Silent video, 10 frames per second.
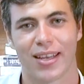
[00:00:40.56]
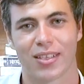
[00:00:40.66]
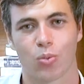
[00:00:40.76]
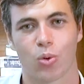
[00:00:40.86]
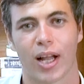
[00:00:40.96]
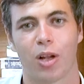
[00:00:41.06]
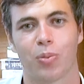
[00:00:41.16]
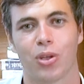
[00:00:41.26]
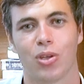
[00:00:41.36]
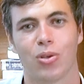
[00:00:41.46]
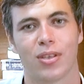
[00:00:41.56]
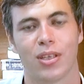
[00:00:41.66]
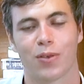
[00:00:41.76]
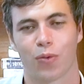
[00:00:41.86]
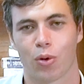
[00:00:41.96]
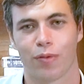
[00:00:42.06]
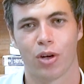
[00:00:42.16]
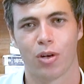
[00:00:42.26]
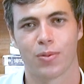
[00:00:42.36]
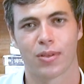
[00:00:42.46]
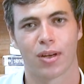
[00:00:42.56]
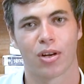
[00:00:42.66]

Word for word: lesson will help you use these four verbs